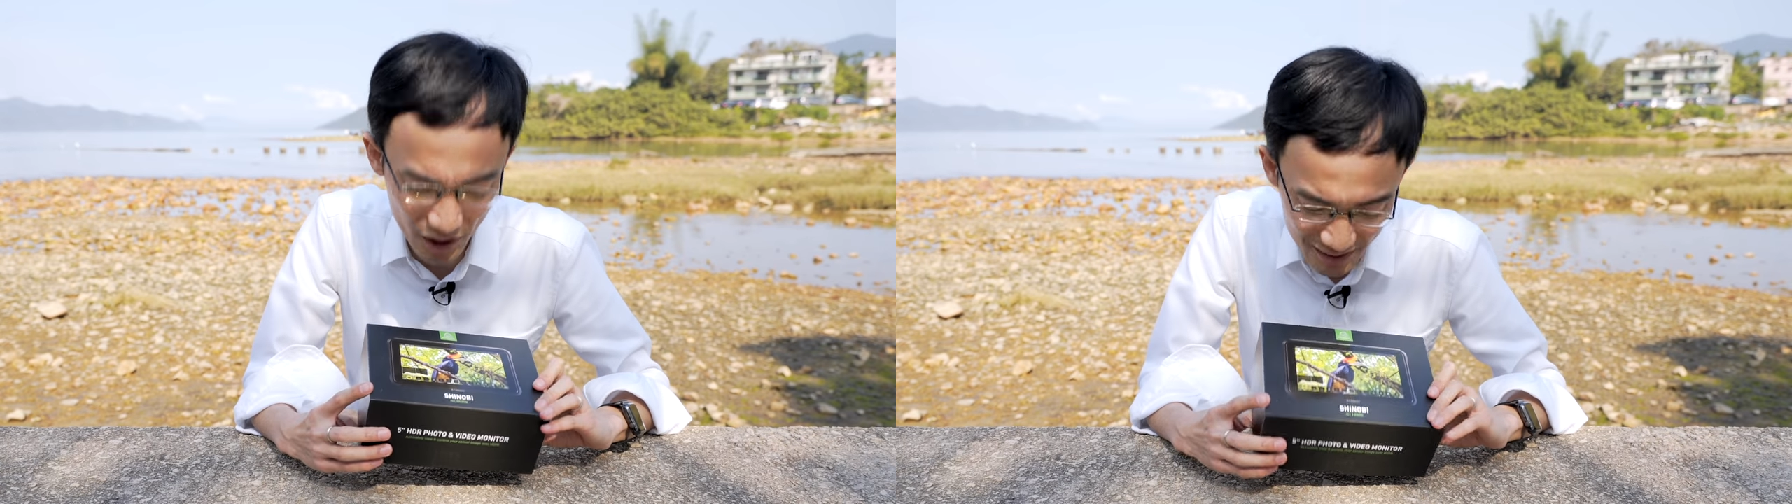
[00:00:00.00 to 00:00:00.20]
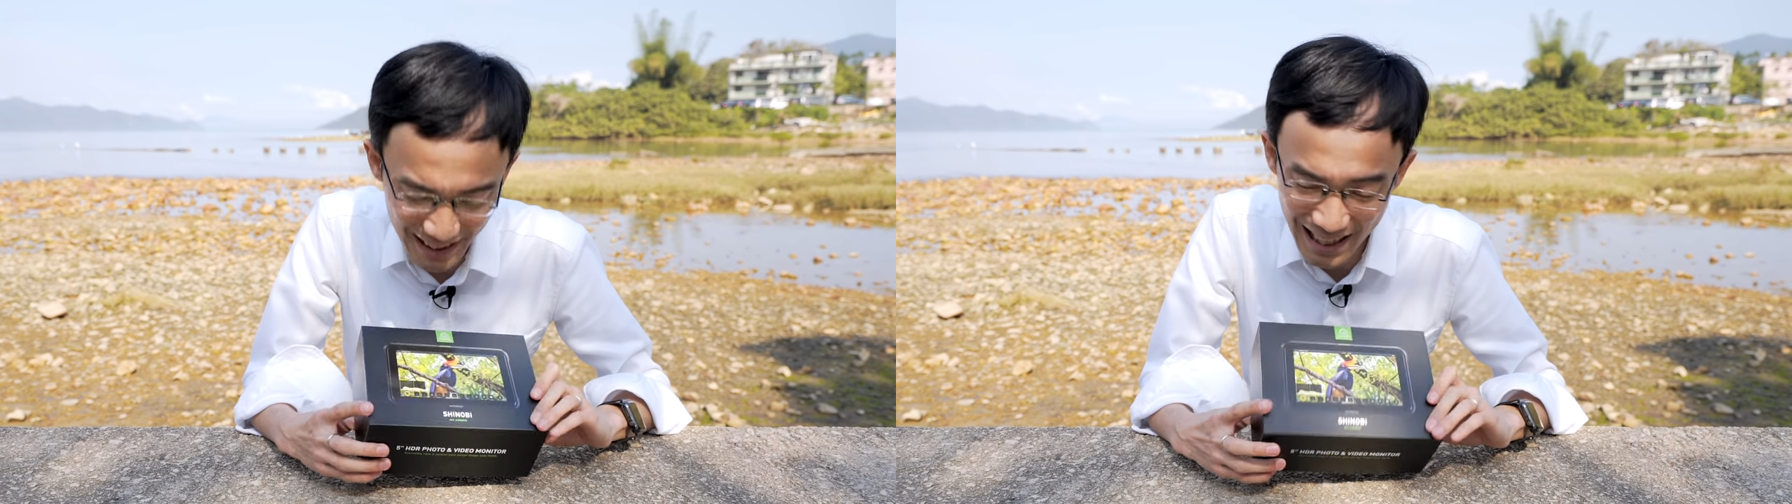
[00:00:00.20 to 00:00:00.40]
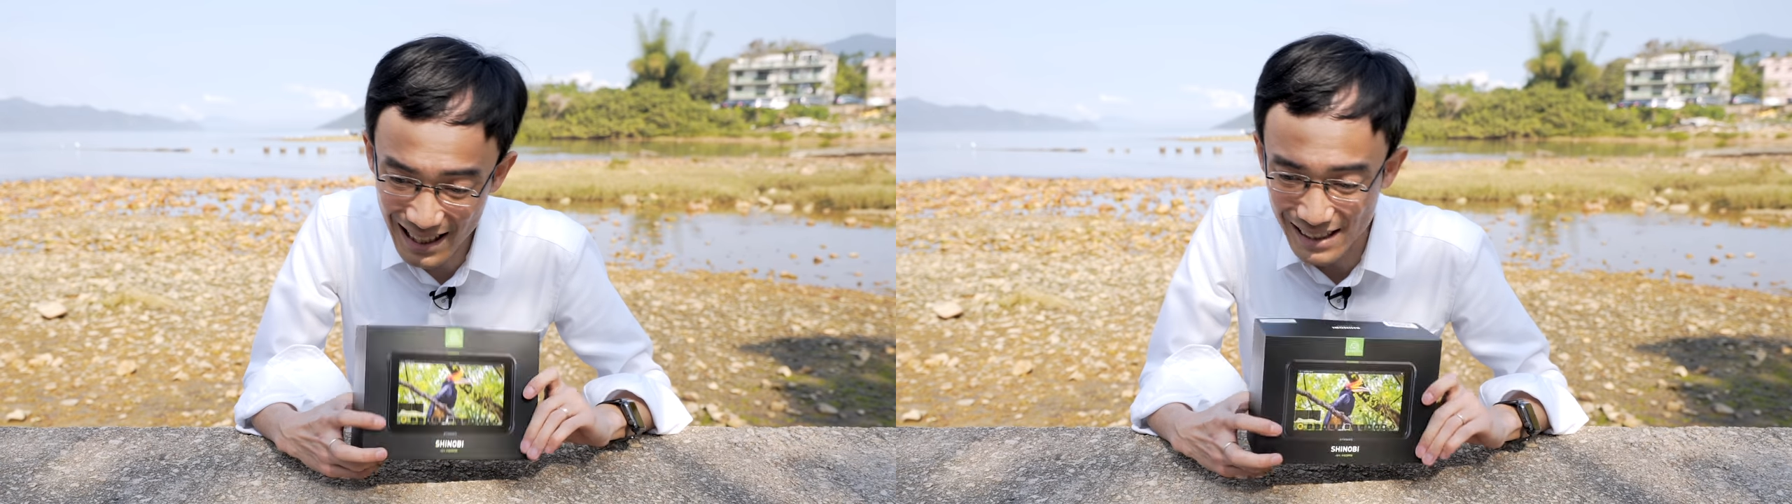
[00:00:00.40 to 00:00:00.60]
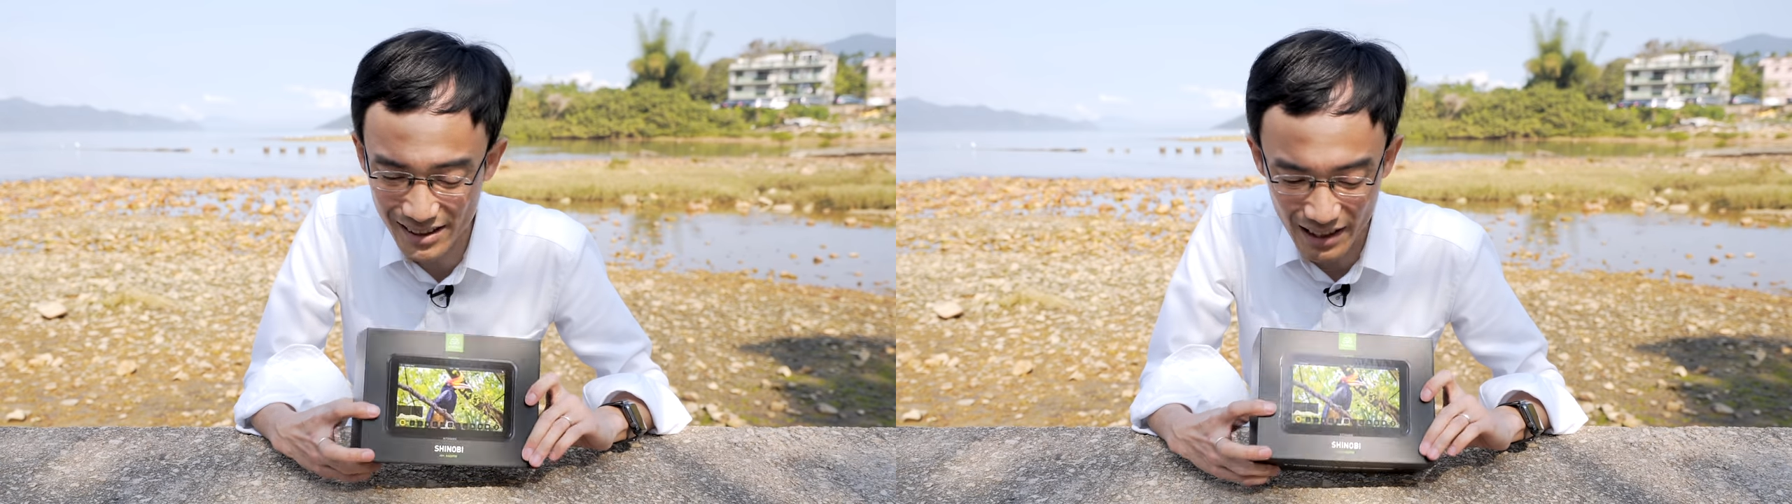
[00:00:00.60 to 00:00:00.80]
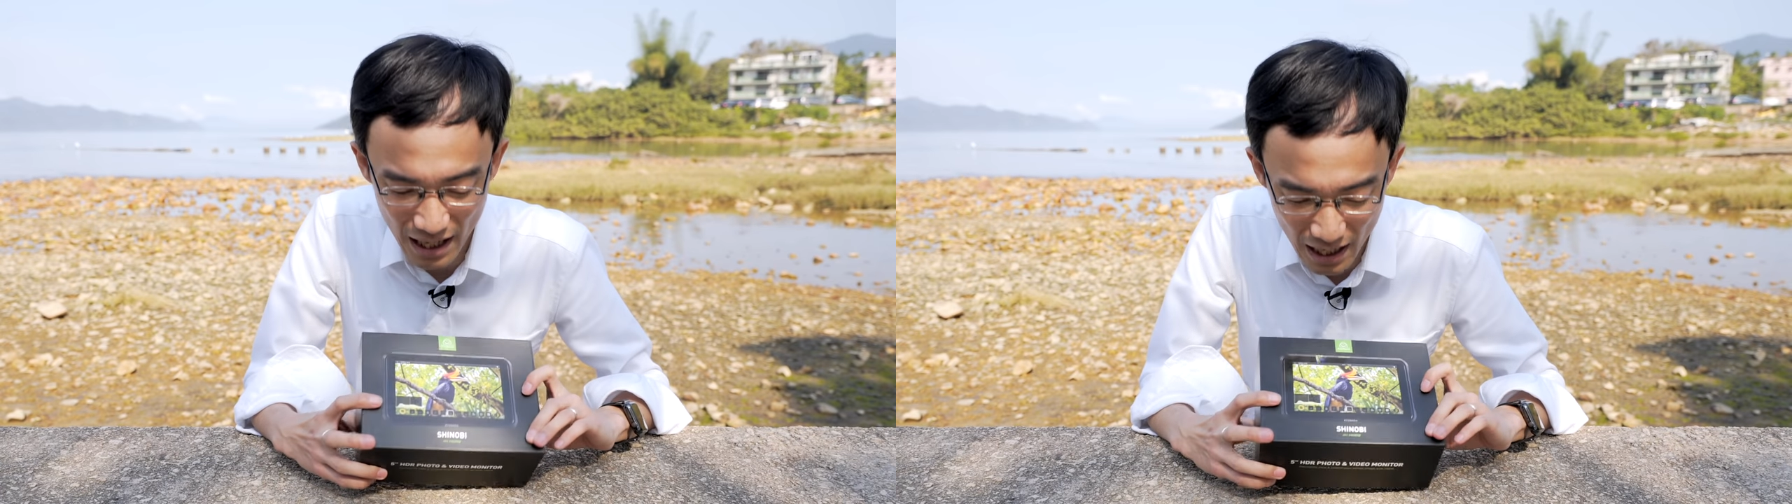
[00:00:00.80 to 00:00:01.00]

just announced